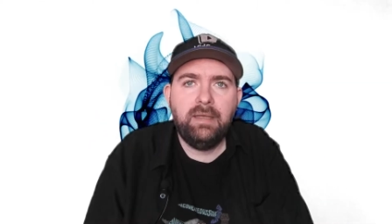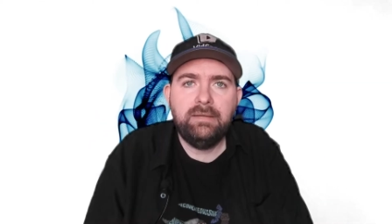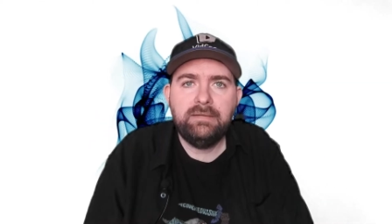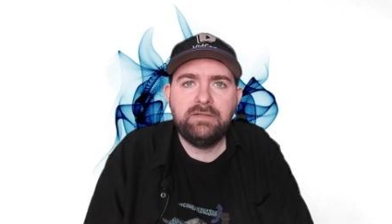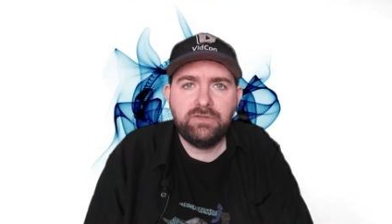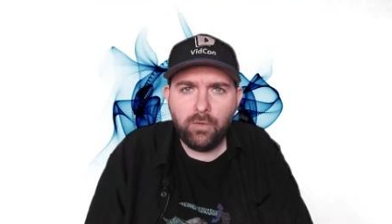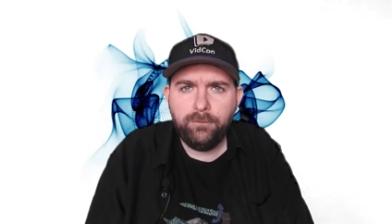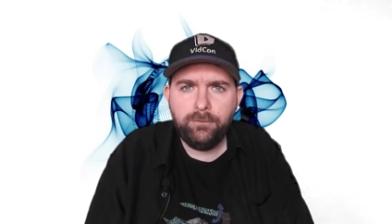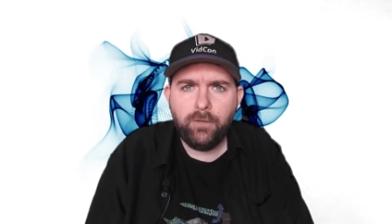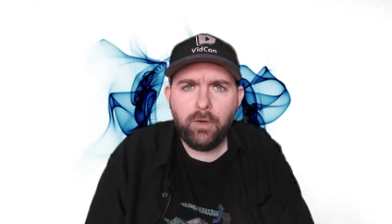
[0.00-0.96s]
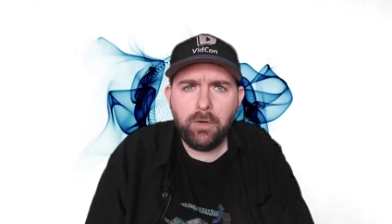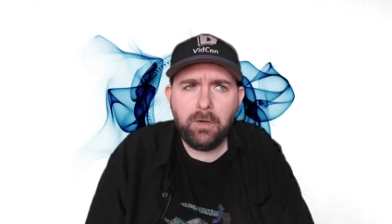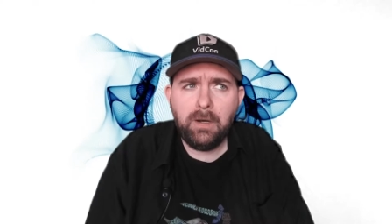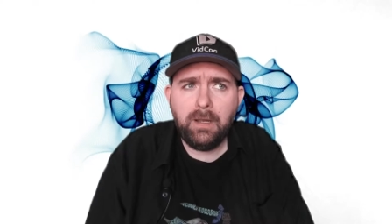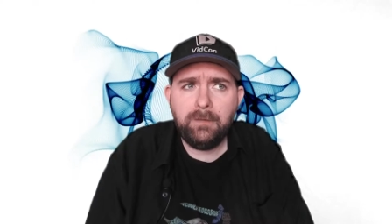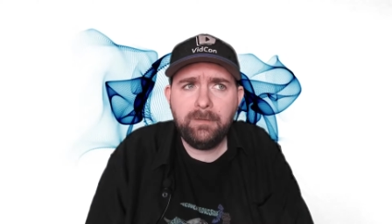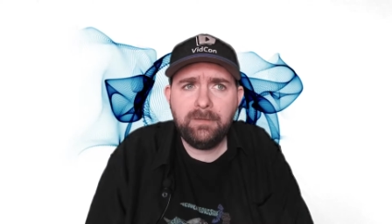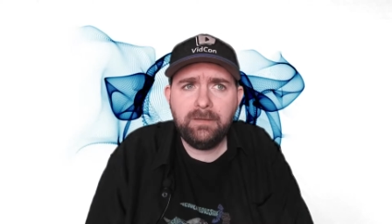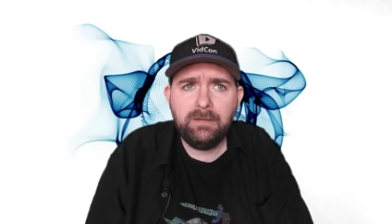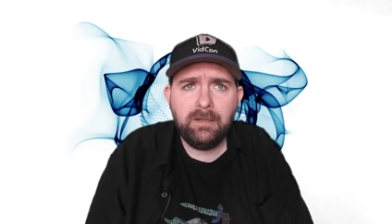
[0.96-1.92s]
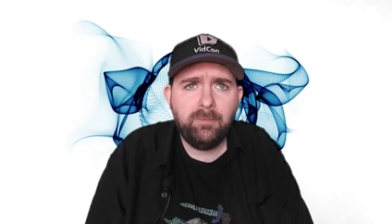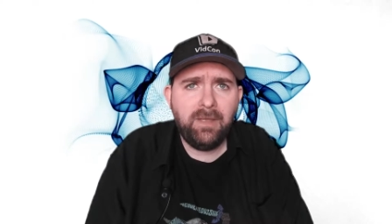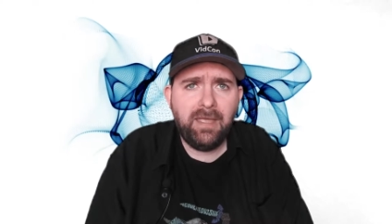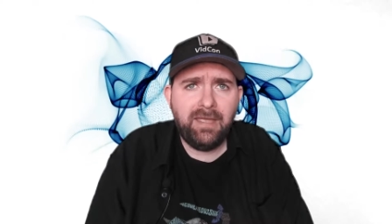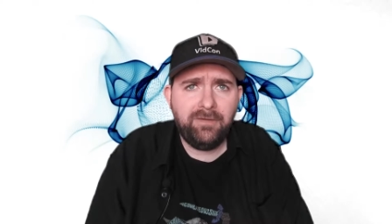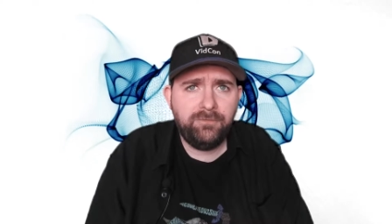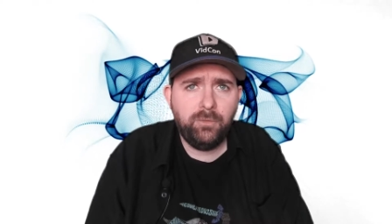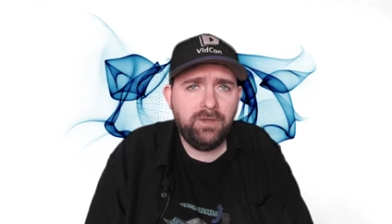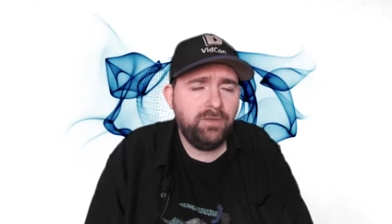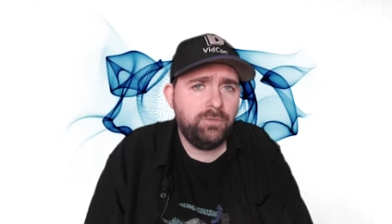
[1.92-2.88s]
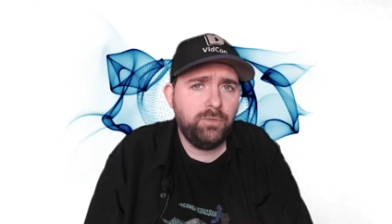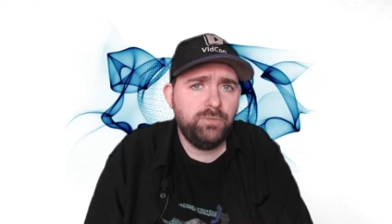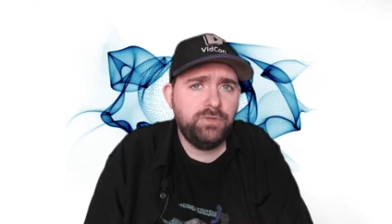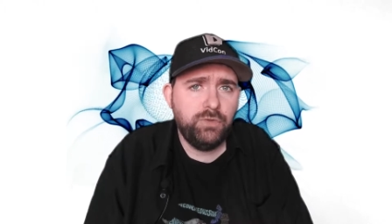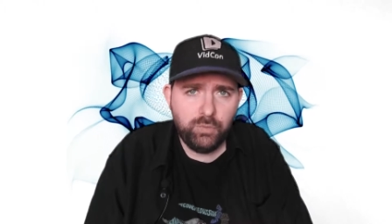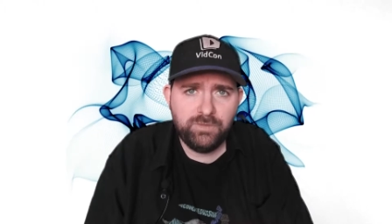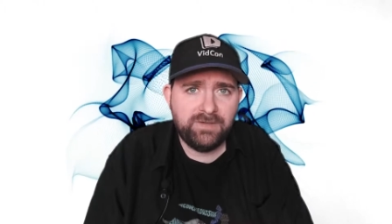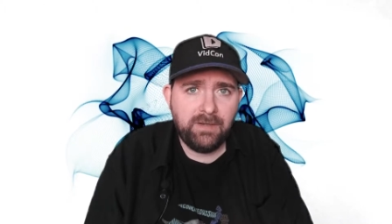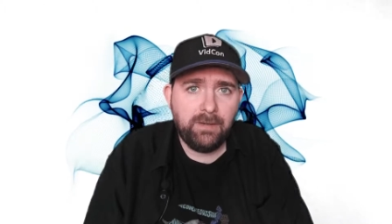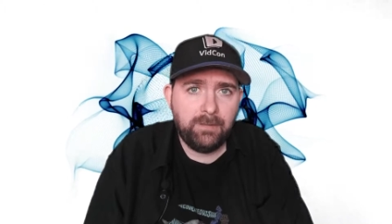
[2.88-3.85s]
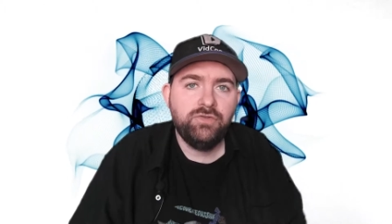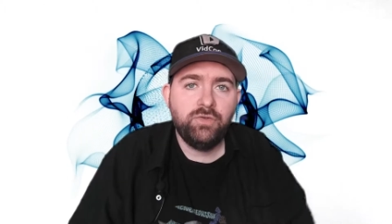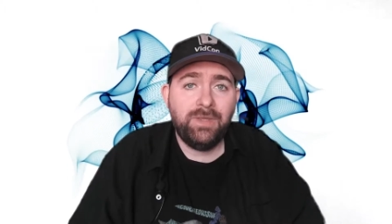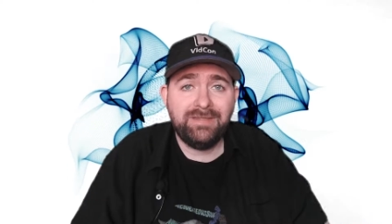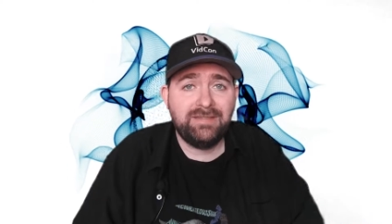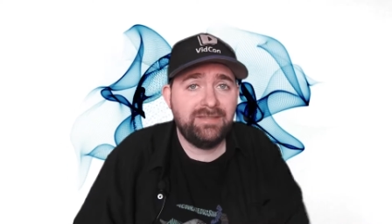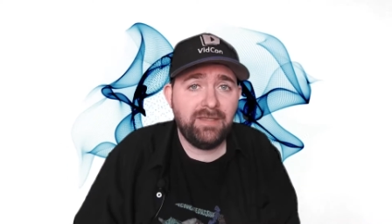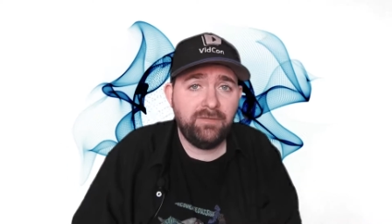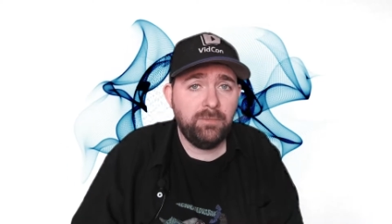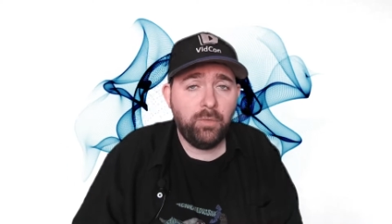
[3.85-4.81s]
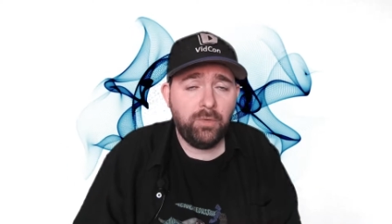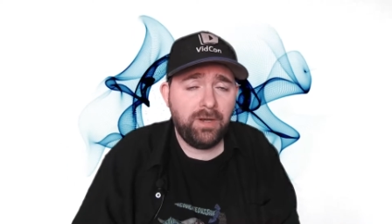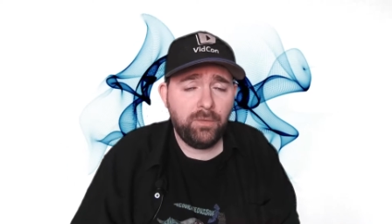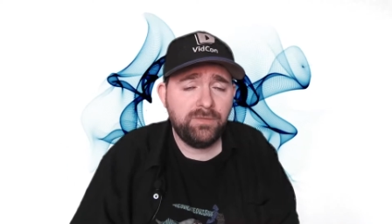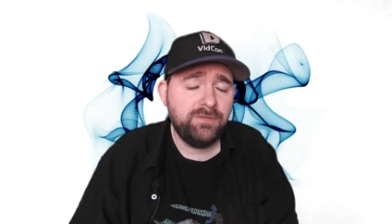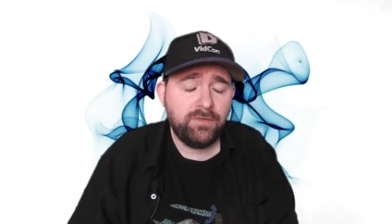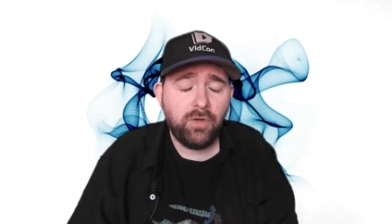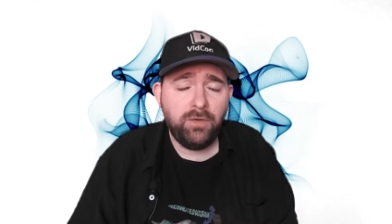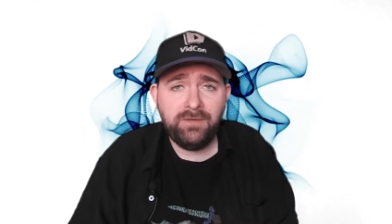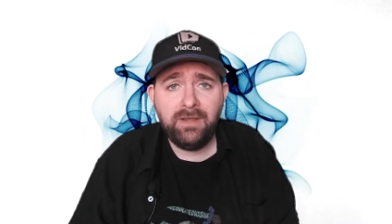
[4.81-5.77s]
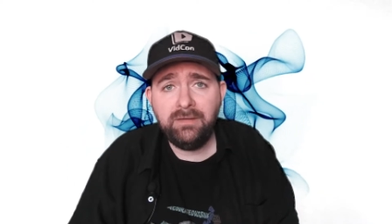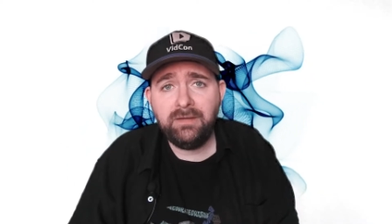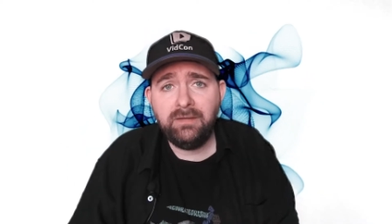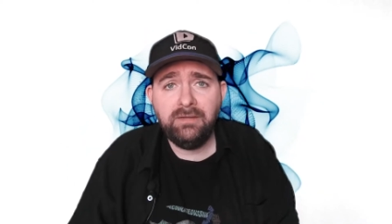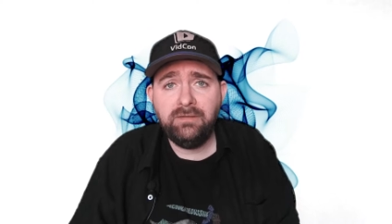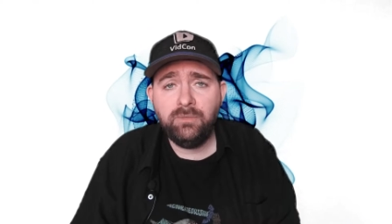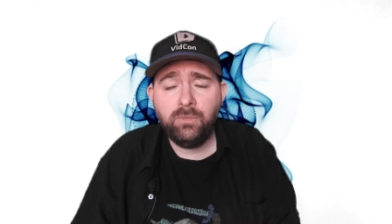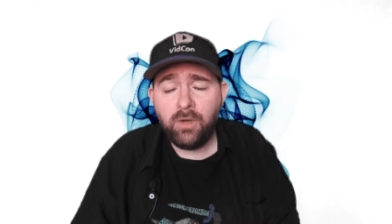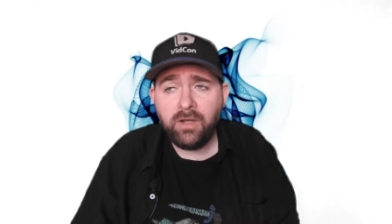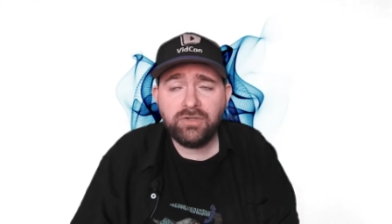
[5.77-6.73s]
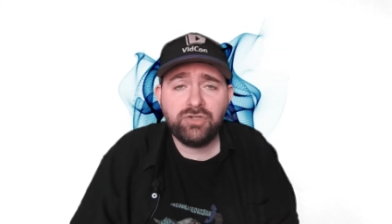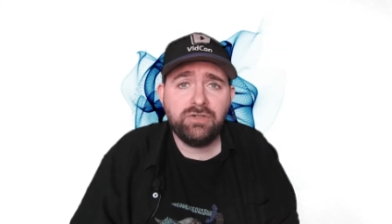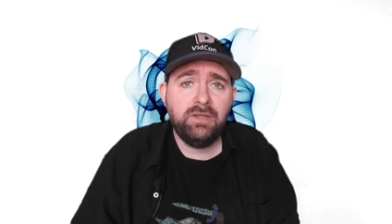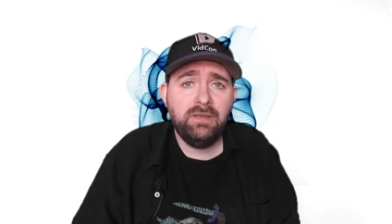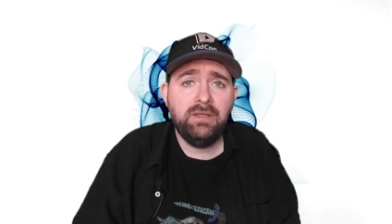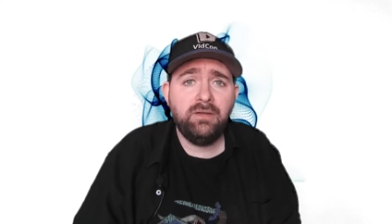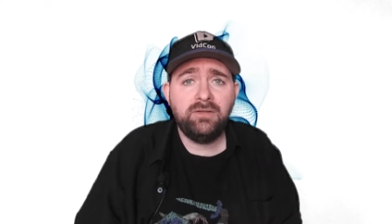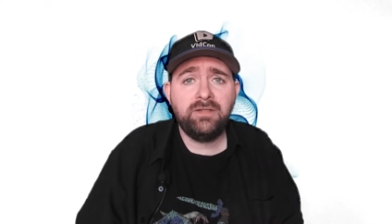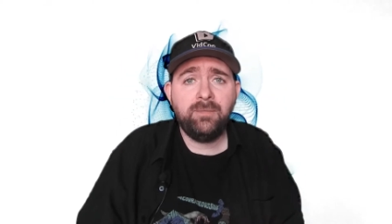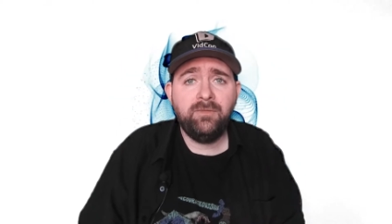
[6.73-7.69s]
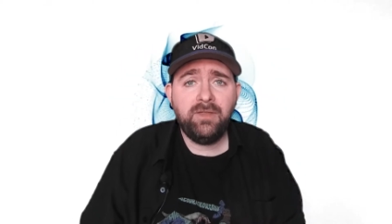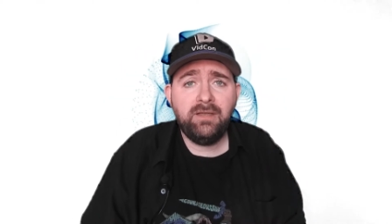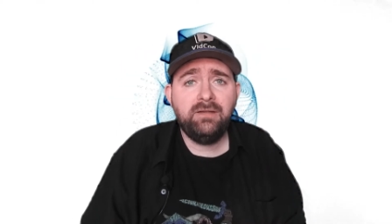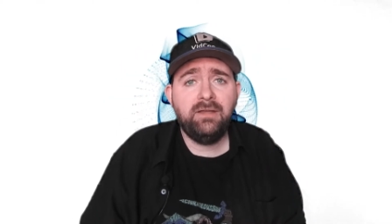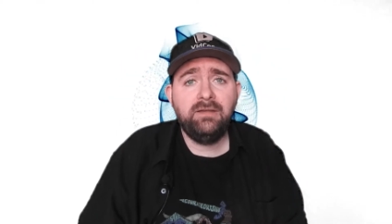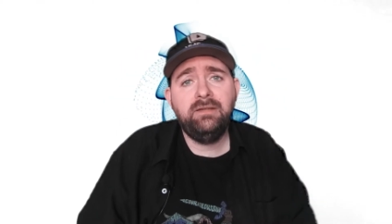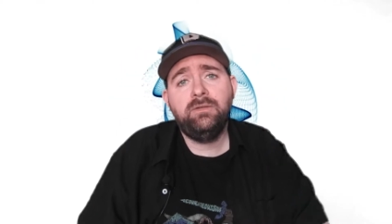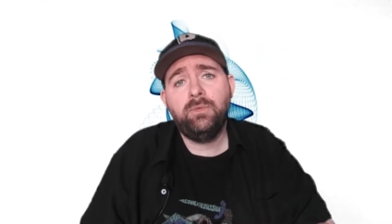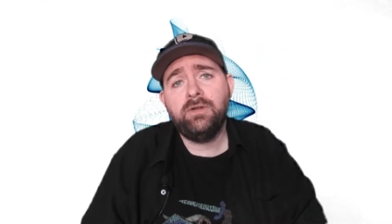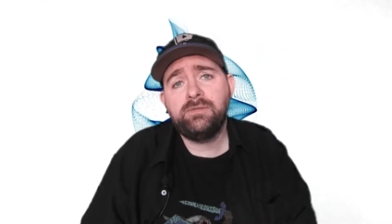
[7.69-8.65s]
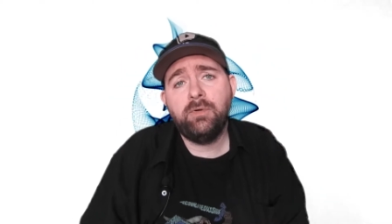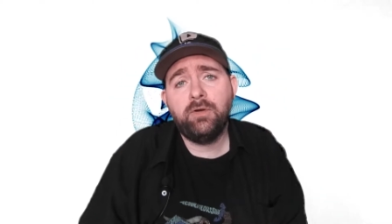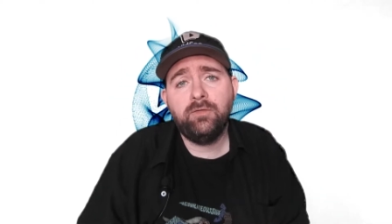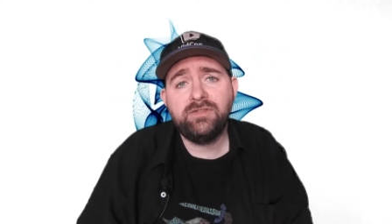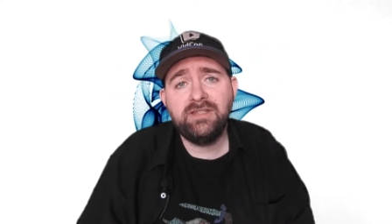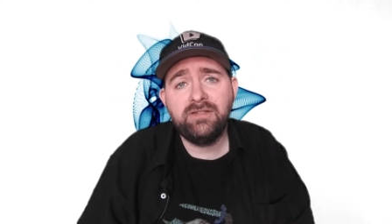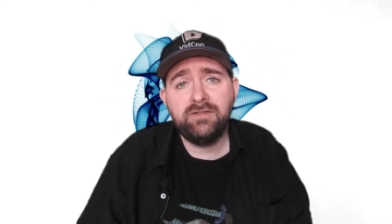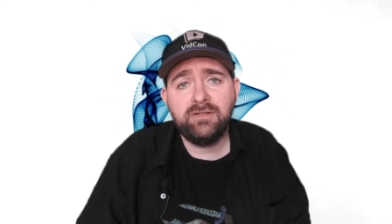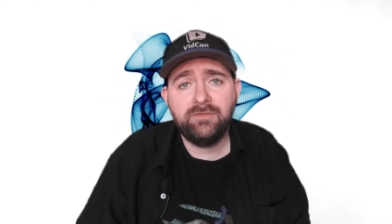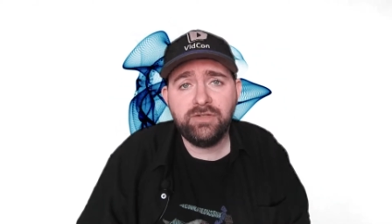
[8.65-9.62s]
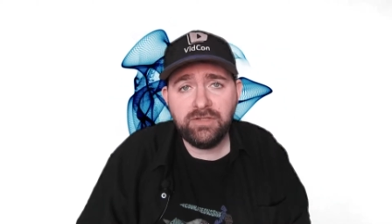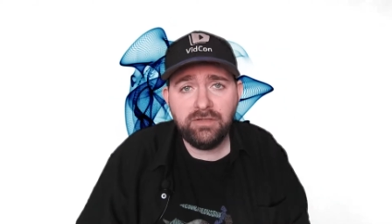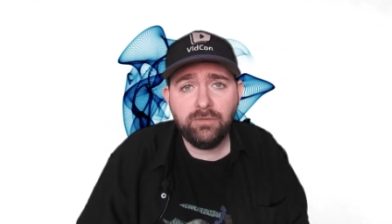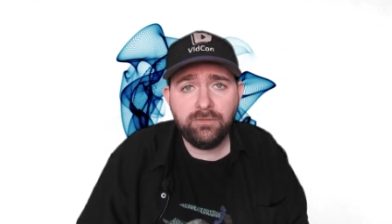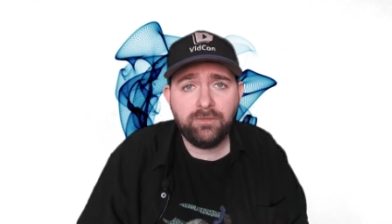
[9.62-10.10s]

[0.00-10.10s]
And so far, I think I'm halfway through Tuesday. So that's seven more hours of content I need to watch, and then on top of that, I need to watch Marvel's Agents of S.H.I.E.L.D.